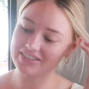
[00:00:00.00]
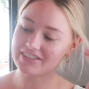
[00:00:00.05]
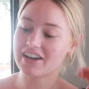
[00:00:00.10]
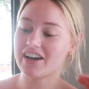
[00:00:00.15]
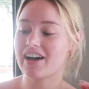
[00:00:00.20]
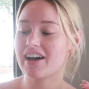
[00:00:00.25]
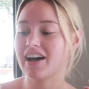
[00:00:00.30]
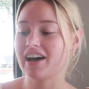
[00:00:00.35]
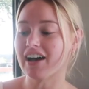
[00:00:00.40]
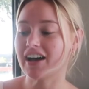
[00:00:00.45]

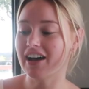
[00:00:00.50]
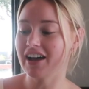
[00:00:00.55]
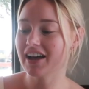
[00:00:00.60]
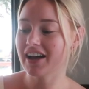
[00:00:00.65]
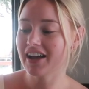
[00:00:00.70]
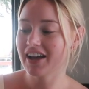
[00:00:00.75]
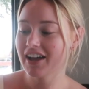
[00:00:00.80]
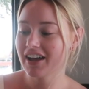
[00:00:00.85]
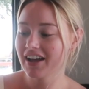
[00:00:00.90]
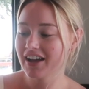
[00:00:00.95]
the
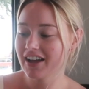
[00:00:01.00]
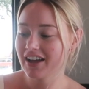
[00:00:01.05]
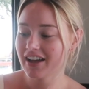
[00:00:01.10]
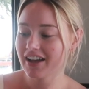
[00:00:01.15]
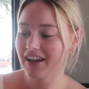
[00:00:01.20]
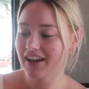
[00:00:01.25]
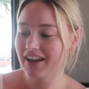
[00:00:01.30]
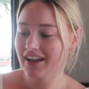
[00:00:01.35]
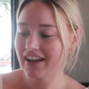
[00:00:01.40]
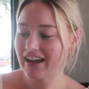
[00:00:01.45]

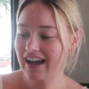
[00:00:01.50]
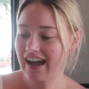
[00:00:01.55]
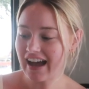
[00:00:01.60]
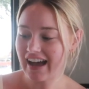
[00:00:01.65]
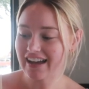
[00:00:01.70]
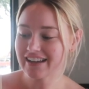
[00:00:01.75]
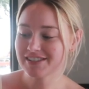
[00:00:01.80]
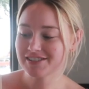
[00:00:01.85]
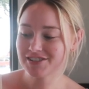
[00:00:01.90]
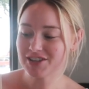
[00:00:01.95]

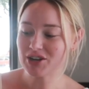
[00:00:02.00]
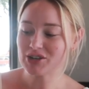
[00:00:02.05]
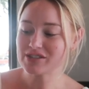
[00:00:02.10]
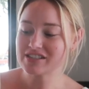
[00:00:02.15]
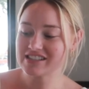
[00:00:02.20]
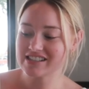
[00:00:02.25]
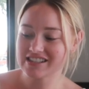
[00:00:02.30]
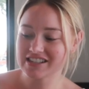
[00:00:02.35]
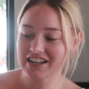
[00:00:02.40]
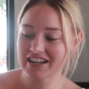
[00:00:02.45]
ice
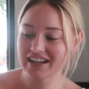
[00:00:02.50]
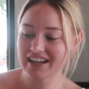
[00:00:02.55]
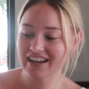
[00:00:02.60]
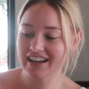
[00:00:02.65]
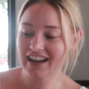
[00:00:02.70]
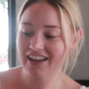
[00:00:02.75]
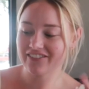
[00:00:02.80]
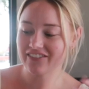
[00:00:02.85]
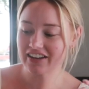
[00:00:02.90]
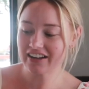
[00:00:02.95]
toasted
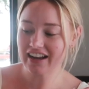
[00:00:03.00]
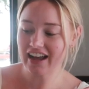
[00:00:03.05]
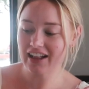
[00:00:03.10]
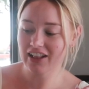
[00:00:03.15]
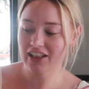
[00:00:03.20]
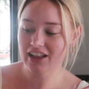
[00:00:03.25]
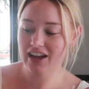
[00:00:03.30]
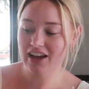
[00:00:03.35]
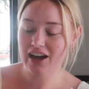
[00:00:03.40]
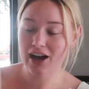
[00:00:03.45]

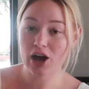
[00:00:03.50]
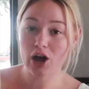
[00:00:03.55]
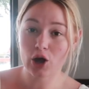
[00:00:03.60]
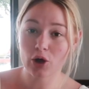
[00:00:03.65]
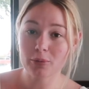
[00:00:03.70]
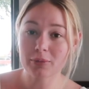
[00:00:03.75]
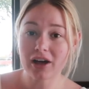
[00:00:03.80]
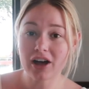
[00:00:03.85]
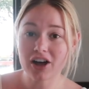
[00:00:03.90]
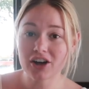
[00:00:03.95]
vanilla
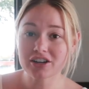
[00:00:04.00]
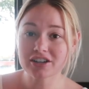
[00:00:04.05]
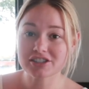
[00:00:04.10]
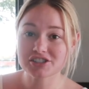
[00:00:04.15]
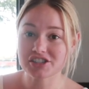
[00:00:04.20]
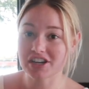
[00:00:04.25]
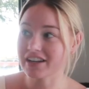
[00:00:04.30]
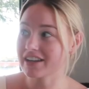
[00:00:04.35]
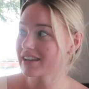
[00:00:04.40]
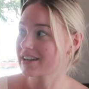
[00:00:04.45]

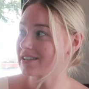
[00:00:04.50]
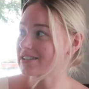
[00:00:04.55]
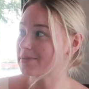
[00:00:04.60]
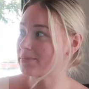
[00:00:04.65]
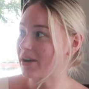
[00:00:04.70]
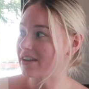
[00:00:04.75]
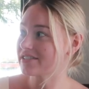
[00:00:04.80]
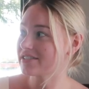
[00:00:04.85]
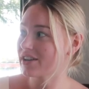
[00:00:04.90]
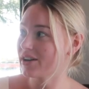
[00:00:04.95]
milk chicken
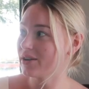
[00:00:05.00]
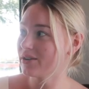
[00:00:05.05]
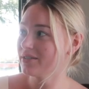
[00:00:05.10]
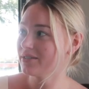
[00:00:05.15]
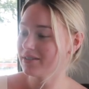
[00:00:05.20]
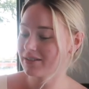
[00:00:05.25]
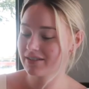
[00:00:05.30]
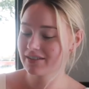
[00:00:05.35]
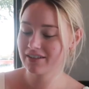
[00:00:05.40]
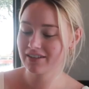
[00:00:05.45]
pretzel
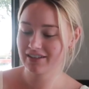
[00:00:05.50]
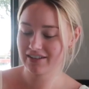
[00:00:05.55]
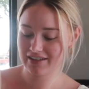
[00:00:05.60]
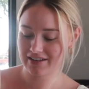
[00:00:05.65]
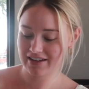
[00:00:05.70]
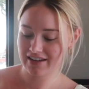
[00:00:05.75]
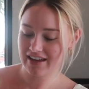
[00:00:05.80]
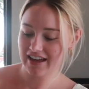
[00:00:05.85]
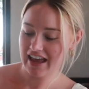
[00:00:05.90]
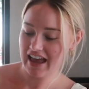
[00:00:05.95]
and
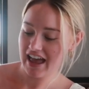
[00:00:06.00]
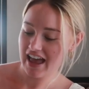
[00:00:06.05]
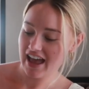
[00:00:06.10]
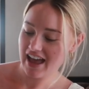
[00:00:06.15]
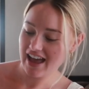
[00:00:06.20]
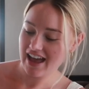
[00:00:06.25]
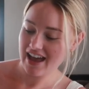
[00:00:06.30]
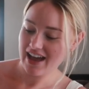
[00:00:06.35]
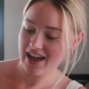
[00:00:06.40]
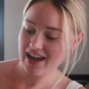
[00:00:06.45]

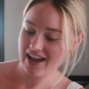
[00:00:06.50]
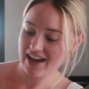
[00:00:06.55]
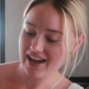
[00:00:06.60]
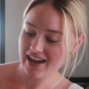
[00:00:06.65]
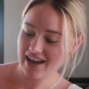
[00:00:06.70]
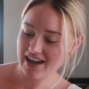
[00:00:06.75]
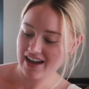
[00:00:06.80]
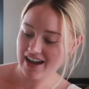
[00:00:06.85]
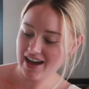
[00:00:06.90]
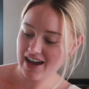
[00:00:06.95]

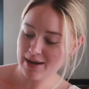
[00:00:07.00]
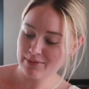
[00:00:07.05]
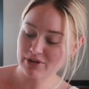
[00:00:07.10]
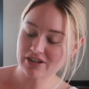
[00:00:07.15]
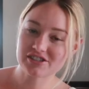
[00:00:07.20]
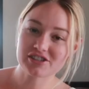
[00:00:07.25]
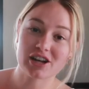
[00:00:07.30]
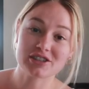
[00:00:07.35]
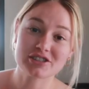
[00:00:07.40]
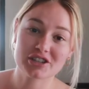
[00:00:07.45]
um,
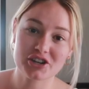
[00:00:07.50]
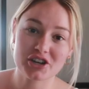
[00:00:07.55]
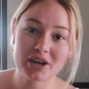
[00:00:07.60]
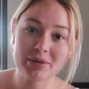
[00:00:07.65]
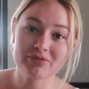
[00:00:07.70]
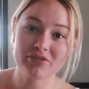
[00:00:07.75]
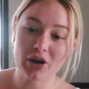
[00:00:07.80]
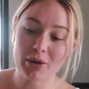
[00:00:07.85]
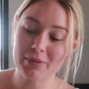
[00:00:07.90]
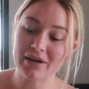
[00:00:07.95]
the salted
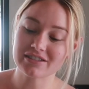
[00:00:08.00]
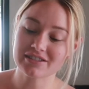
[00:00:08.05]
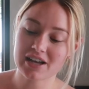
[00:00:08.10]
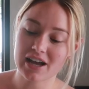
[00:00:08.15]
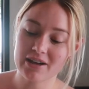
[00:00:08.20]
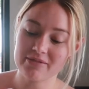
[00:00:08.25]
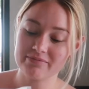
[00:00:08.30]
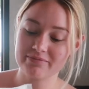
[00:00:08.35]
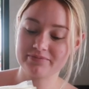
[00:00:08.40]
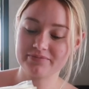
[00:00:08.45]
cream foam on
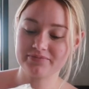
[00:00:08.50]
top.